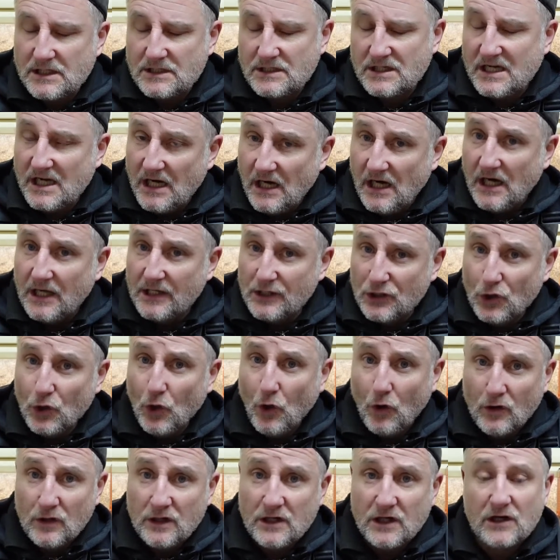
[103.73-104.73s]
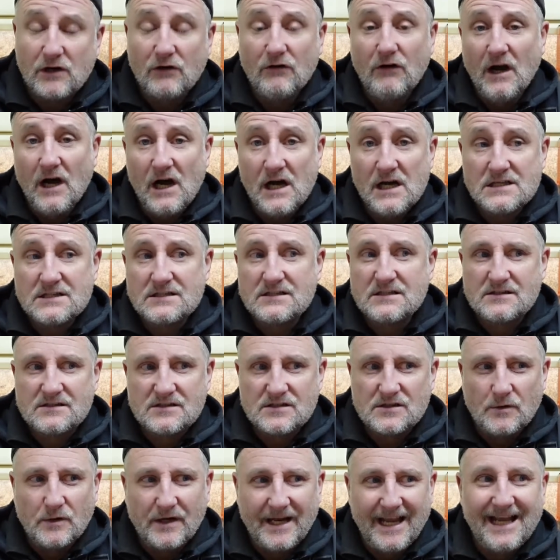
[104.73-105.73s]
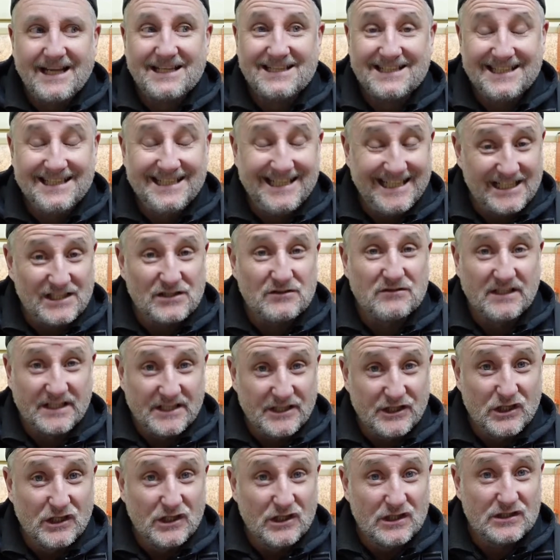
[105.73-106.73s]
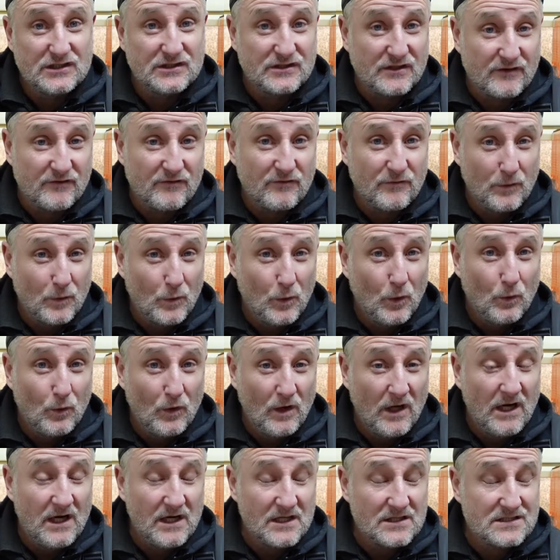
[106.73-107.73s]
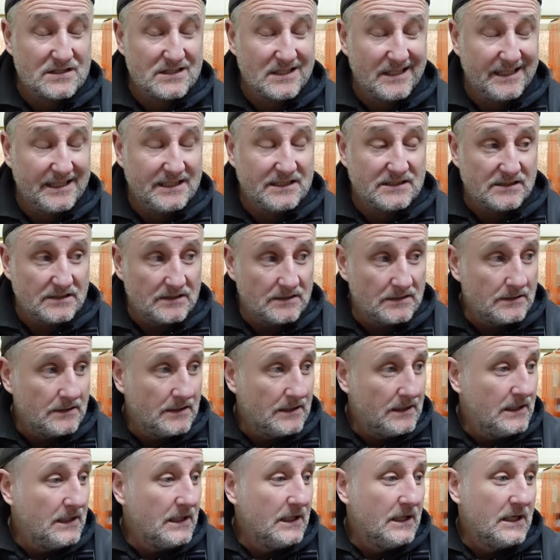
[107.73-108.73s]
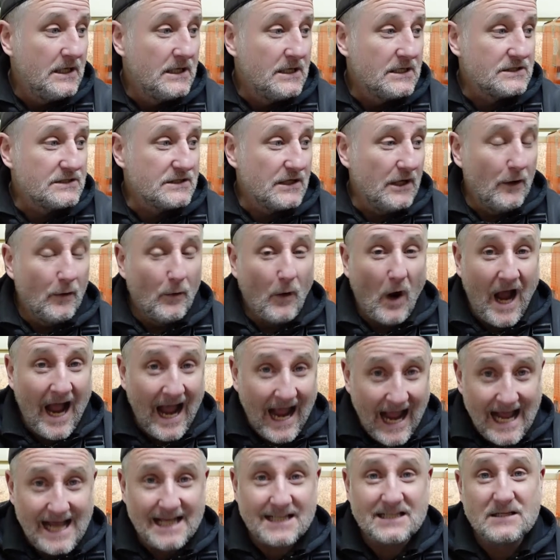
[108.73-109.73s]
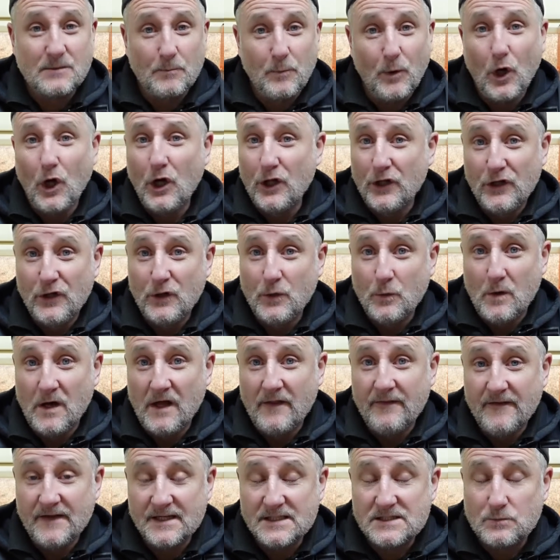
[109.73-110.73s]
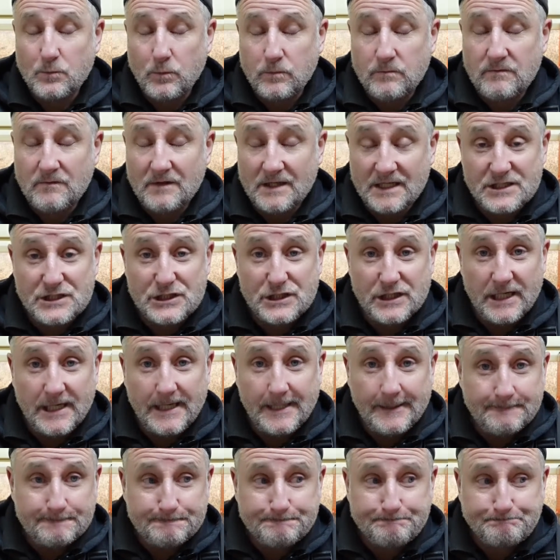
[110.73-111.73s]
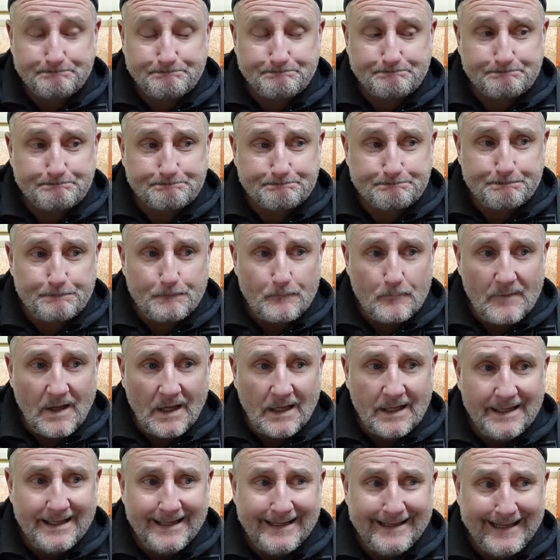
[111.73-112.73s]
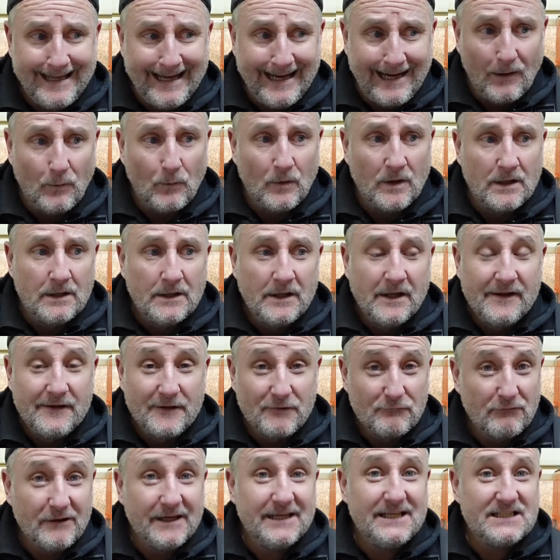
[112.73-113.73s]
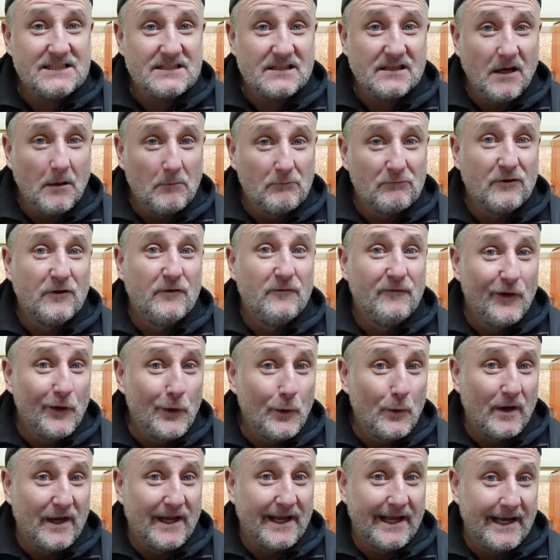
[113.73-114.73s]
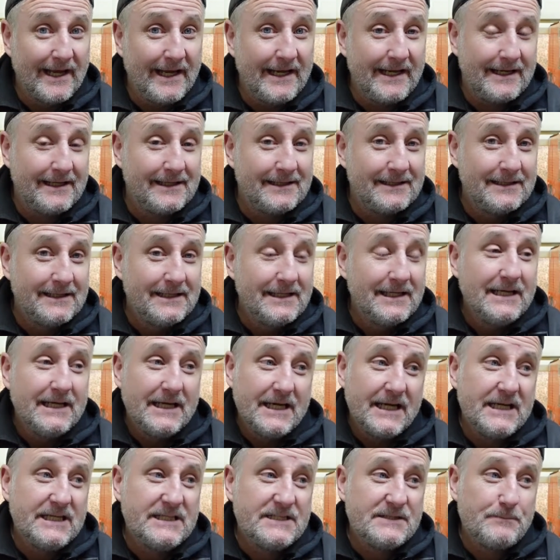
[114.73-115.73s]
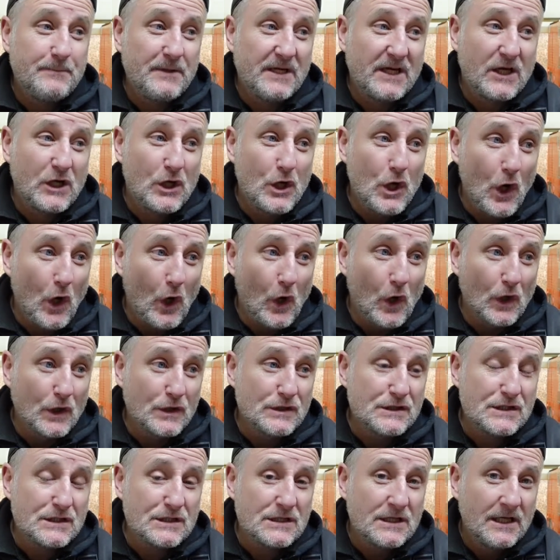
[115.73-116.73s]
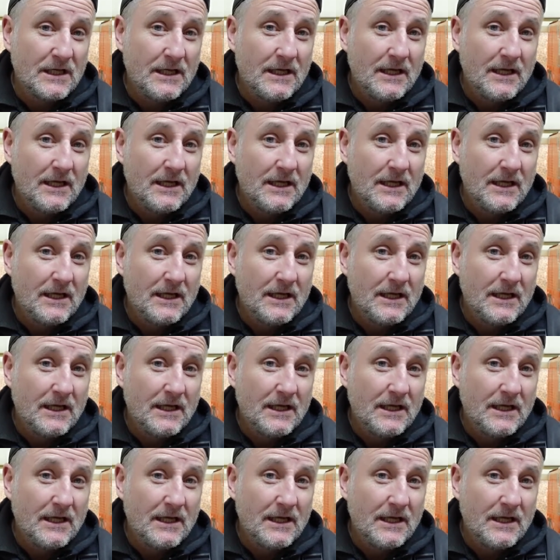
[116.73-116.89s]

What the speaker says: cutting longer grass. So I had to literally nurse it through all last season. So I had to buy a new one this year. Now, the reason I'm reviewing it is because